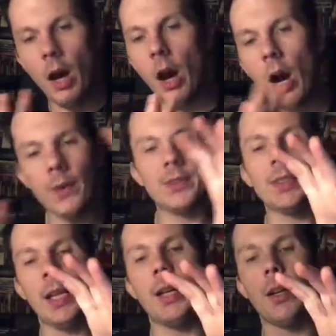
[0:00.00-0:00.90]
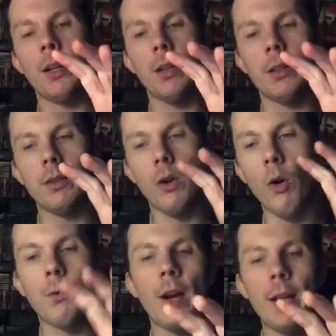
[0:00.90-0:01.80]
off-center
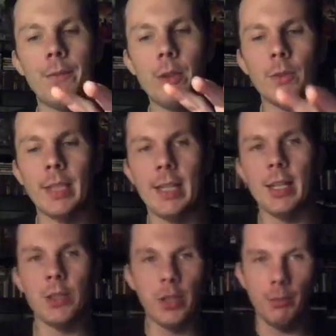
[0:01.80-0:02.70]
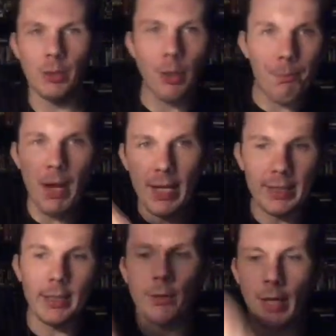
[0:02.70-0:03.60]
overhead view of the kitchen with her
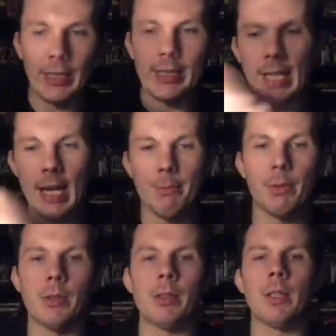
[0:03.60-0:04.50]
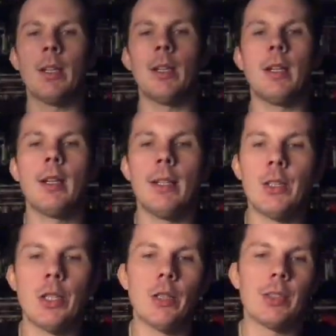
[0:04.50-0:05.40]
pacing around the table. Then
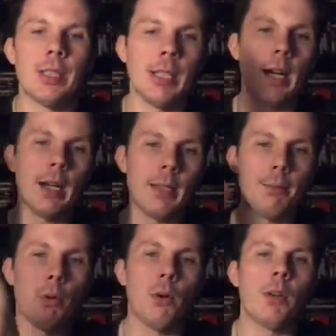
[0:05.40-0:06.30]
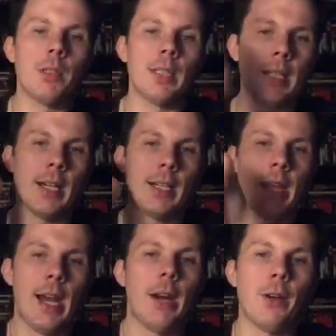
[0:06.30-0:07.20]
she goes to the cutting board to cut
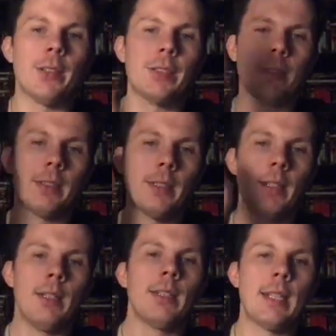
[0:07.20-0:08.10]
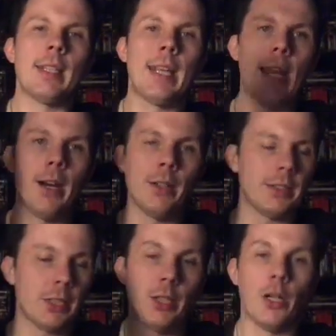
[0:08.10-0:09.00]
carrots. Then the
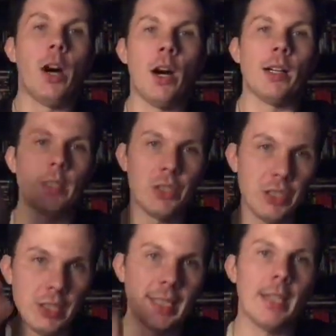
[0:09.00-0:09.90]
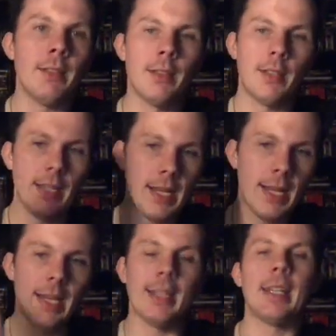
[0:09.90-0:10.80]
carrots gone and she's just
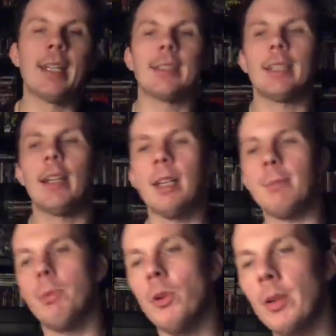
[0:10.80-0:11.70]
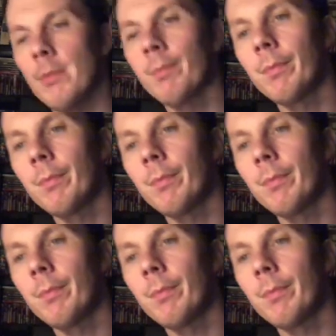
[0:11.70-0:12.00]
hitting against the cutting board.